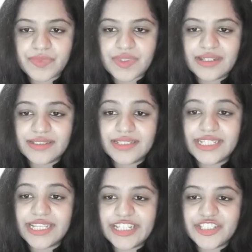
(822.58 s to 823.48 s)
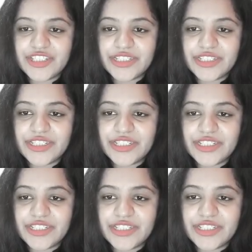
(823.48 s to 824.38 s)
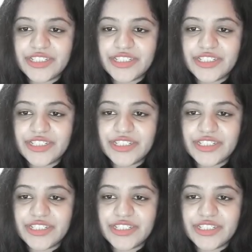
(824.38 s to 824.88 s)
The H here stands for